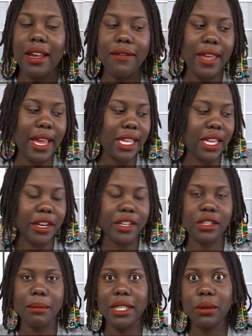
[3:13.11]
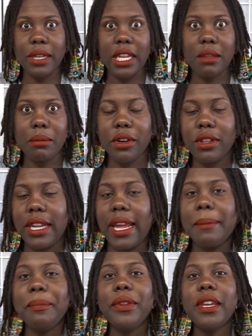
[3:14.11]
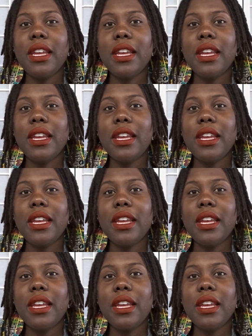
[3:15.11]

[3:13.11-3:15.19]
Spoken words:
of that year, so my 20th birthday.